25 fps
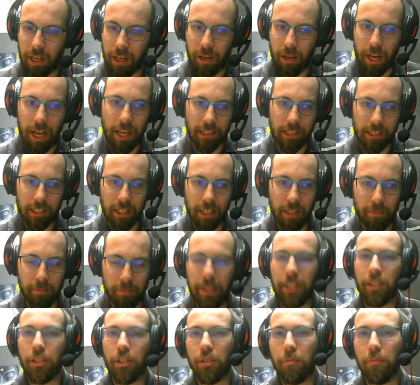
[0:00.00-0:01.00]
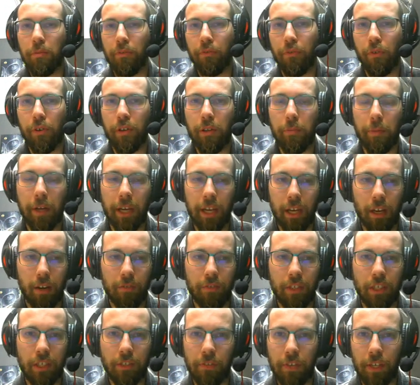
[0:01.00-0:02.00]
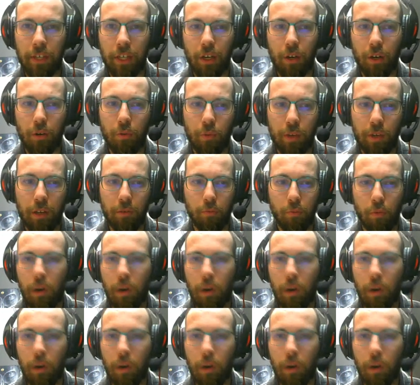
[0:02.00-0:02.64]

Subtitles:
as I mentioned before in the beginning of this video,